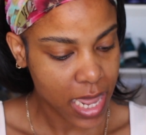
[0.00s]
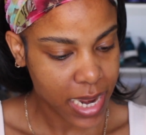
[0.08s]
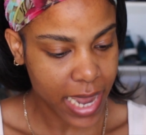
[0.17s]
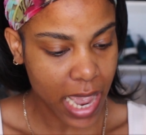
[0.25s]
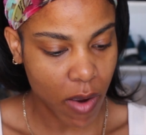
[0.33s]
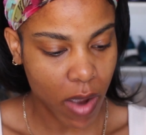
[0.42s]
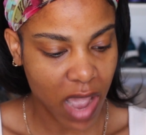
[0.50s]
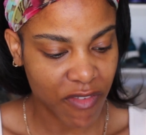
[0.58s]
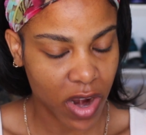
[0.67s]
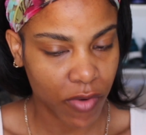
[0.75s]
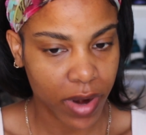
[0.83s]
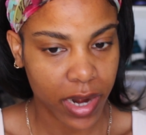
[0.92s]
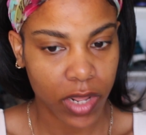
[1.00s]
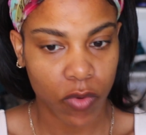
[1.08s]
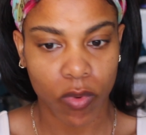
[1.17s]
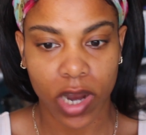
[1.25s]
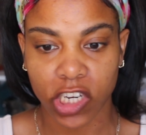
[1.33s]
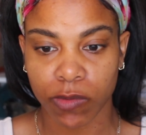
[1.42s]
Now, I've already
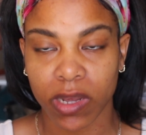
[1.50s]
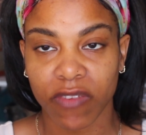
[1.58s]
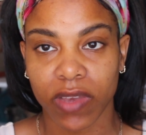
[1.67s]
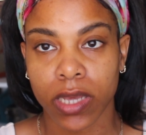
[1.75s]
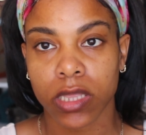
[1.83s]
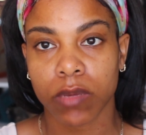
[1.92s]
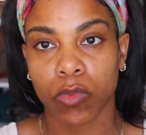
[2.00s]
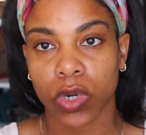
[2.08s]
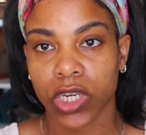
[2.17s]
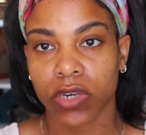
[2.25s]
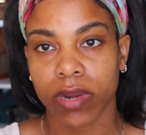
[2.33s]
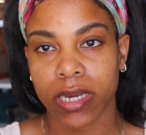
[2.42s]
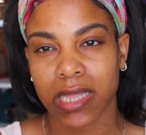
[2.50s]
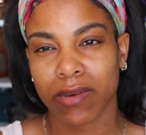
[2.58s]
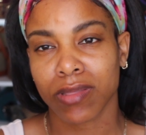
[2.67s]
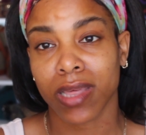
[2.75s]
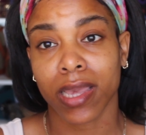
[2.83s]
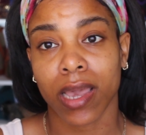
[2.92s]
washed my face and moisturized. That
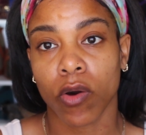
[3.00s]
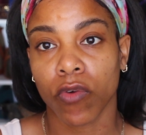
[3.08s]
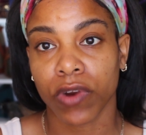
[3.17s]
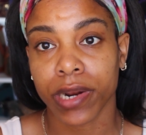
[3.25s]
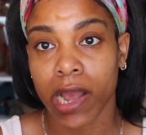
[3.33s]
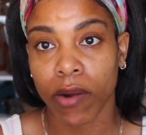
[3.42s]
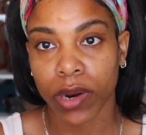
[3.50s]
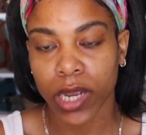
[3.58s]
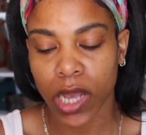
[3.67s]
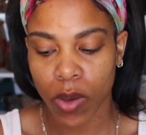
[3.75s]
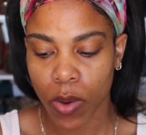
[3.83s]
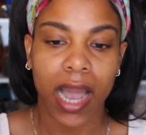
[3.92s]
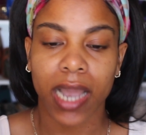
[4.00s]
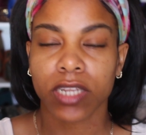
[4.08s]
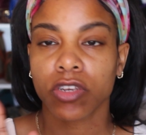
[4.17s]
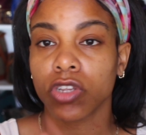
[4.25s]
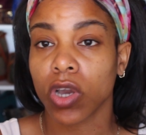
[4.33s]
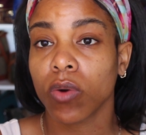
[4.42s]
was like over an hour ago. I
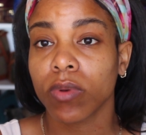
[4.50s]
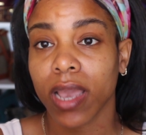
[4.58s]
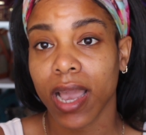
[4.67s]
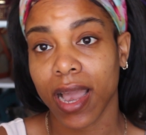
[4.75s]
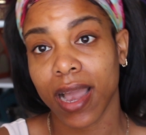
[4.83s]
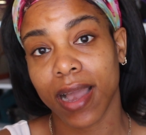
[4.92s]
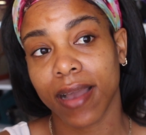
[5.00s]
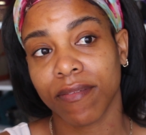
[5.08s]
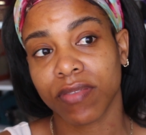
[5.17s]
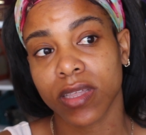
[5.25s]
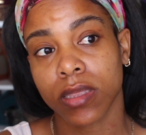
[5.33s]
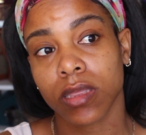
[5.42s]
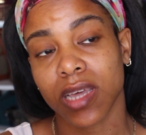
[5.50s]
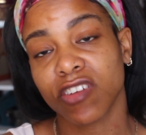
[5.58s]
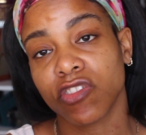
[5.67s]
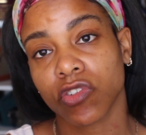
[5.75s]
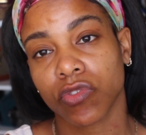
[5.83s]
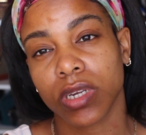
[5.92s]
don't have the
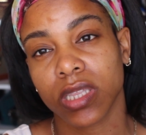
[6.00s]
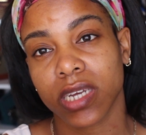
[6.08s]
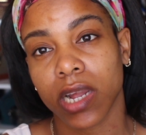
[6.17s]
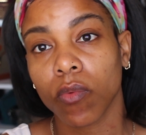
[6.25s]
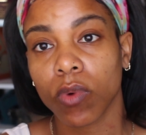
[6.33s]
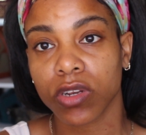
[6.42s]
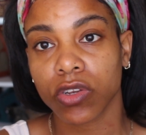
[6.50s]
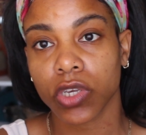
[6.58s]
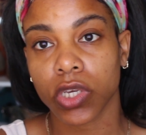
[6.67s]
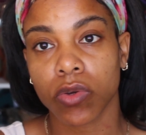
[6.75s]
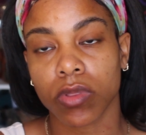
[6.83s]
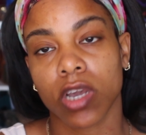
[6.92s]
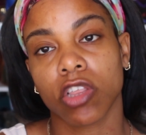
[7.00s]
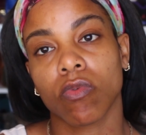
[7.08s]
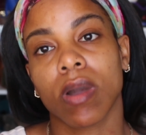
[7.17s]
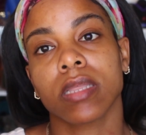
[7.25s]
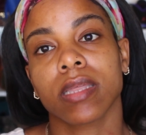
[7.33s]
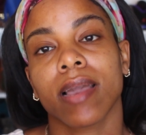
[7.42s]
sunscreen that I want to use.
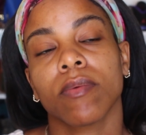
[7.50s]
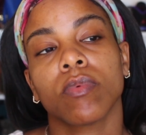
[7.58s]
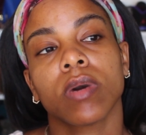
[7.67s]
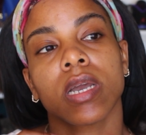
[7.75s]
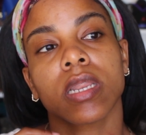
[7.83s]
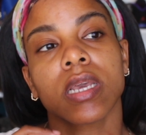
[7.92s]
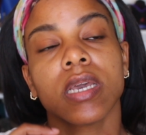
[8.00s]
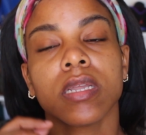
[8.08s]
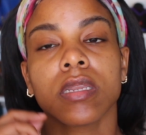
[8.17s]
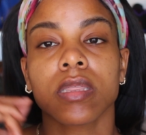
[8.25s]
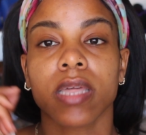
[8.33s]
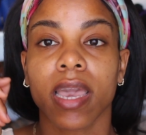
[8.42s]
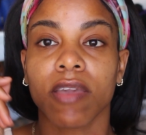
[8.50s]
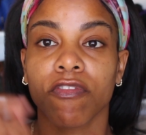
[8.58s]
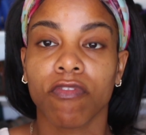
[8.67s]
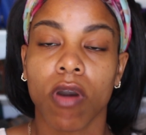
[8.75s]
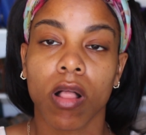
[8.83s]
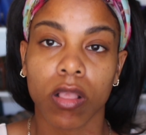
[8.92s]
Otherwise, I would say
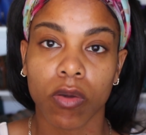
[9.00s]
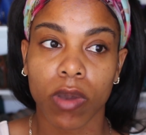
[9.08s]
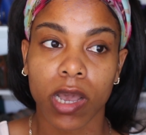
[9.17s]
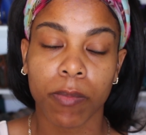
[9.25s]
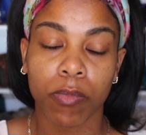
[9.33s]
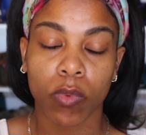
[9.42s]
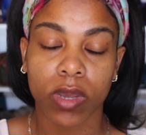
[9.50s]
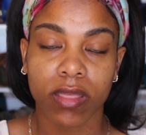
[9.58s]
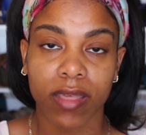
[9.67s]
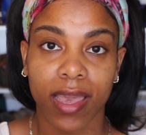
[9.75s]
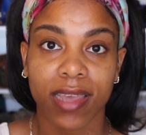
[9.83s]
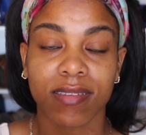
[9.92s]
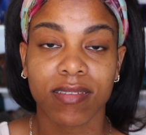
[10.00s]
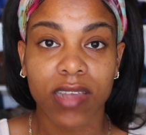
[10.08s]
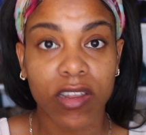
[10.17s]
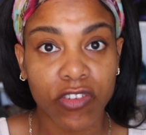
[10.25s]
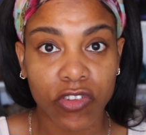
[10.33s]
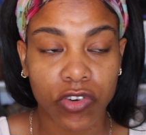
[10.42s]
follow up with a
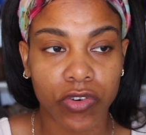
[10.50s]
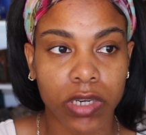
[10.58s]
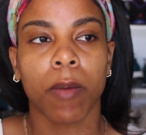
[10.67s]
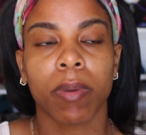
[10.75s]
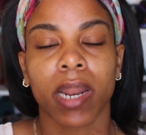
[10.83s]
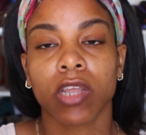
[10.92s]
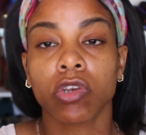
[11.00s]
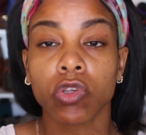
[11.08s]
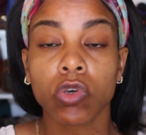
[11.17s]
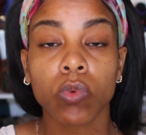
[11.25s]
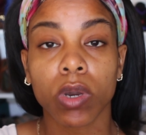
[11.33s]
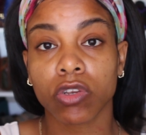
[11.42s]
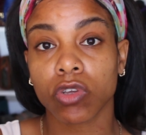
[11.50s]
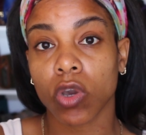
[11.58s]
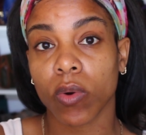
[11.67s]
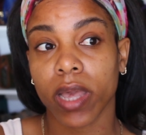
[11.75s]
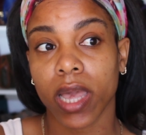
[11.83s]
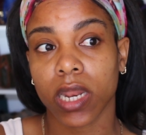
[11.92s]
sunscreen. But I do want to
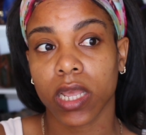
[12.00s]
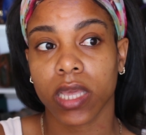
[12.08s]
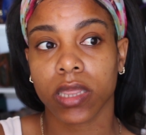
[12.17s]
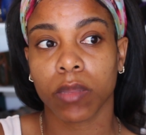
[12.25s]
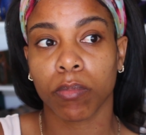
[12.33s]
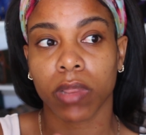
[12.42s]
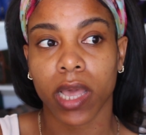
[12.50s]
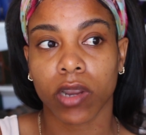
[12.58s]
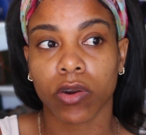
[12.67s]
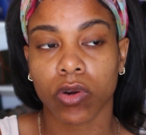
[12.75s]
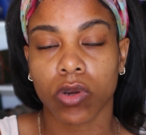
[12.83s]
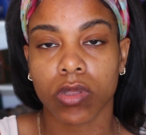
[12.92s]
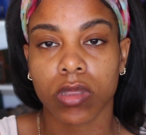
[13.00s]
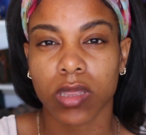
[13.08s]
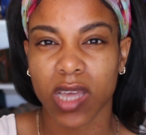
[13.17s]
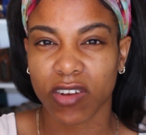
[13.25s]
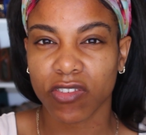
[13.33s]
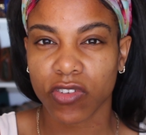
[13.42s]
go ahead and get the Black Girl
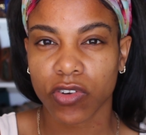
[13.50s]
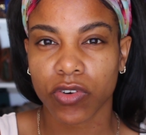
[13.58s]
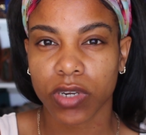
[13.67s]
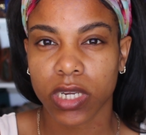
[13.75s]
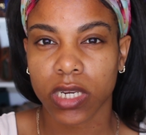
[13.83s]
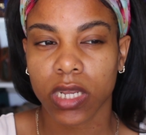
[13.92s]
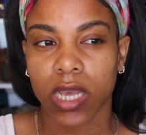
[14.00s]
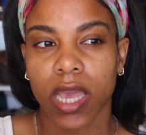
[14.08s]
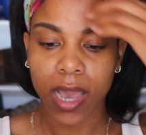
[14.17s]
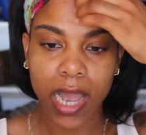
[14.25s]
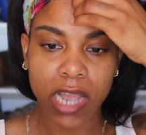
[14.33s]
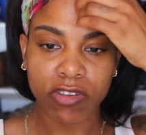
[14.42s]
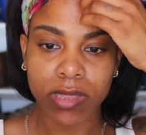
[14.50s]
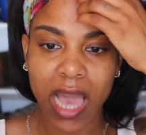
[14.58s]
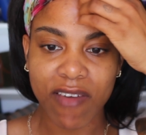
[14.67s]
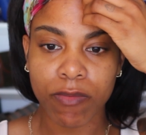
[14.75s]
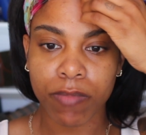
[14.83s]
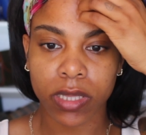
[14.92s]
sunscreen. I just
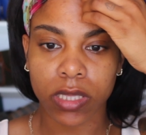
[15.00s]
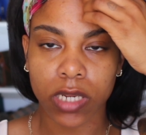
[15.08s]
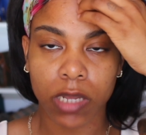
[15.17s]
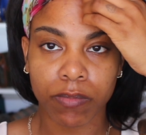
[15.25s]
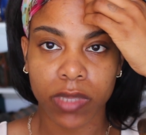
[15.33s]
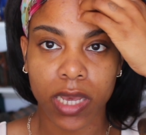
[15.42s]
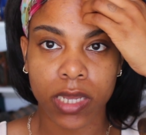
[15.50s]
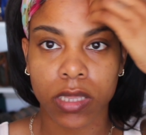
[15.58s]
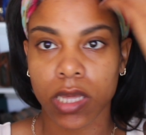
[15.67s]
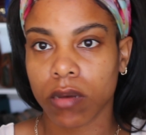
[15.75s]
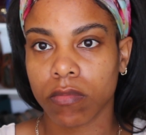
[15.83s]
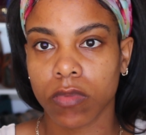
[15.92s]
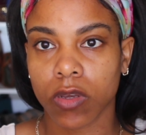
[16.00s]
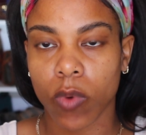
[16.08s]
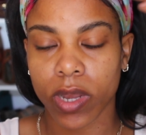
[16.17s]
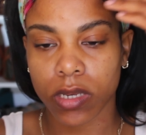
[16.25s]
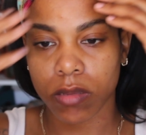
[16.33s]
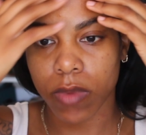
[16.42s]
haven't picked it up yet. It's
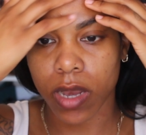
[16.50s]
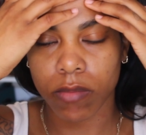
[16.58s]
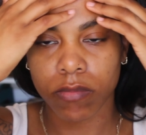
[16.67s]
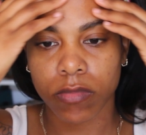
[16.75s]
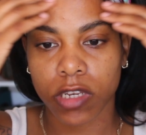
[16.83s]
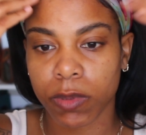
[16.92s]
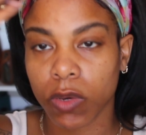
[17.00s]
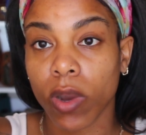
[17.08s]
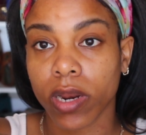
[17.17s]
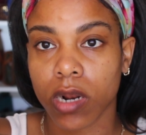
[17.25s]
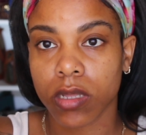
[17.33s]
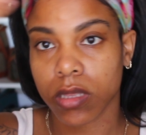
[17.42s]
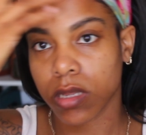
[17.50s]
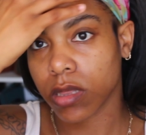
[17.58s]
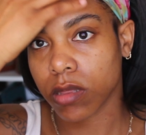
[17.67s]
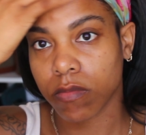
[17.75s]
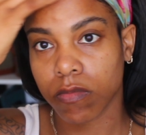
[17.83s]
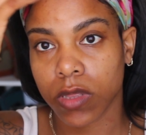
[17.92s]
quite, to be quite honest,
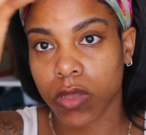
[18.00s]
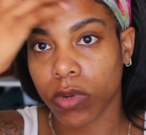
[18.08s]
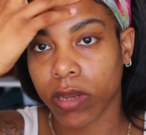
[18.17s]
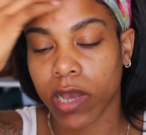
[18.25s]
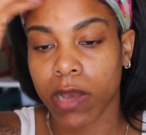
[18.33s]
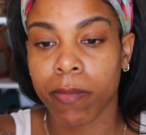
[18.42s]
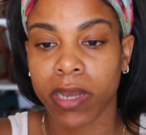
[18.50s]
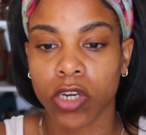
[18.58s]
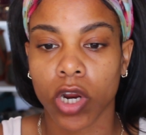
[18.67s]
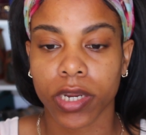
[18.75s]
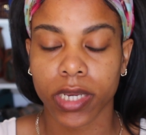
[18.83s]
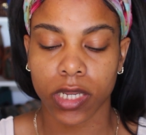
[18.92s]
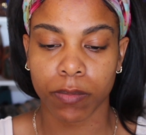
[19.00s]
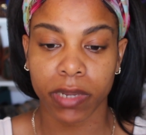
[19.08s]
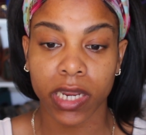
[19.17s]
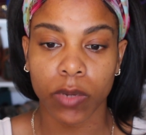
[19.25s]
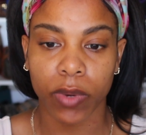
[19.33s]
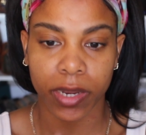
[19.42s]
it's sold out at my Target. But
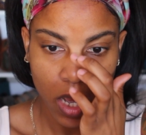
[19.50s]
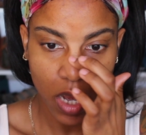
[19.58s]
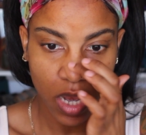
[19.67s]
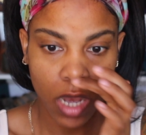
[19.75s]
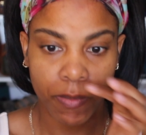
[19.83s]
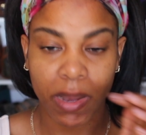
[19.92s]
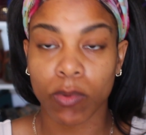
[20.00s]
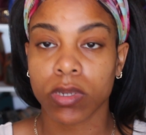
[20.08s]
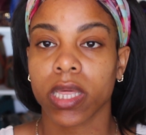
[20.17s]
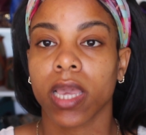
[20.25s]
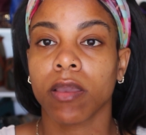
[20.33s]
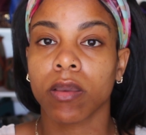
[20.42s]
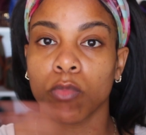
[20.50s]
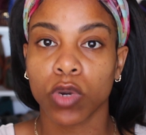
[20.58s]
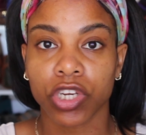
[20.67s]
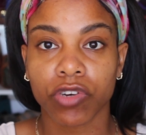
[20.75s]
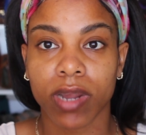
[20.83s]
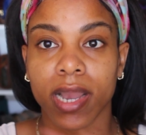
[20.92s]
anyway, I would say
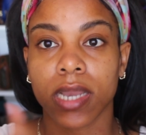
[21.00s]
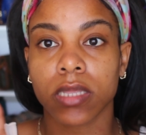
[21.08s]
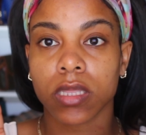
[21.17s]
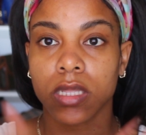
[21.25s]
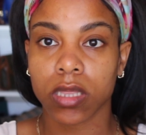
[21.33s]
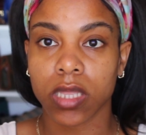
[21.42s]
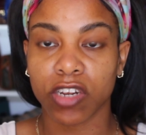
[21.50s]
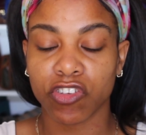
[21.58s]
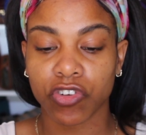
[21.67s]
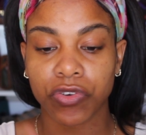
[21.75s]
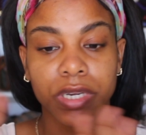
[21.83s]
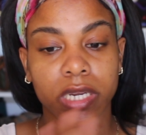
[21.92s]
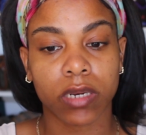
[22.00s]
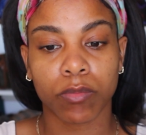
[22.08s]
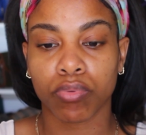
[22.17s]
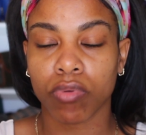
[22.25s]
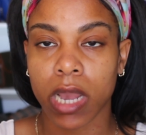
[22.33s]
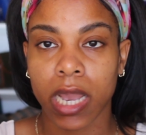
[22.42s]
moisturize, sunscreen,
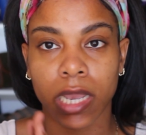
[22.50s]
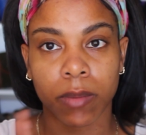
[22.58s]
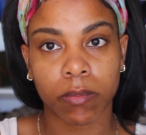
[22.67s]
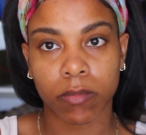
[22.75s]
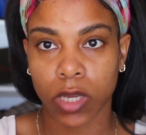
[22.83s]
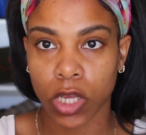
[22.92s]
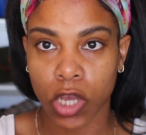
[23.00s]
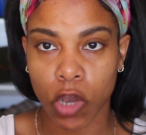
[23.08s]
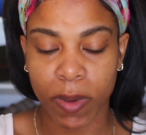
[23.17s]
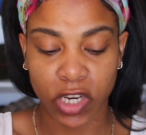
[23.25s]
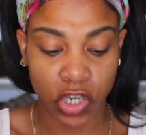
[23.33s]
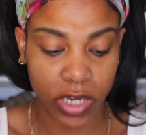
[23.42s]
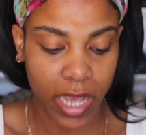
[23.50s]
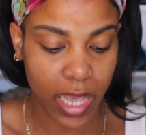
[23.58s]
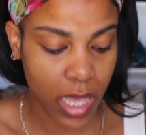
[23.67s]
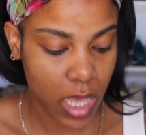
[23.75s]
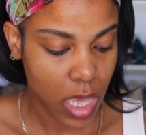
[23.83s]
prime, go about your day.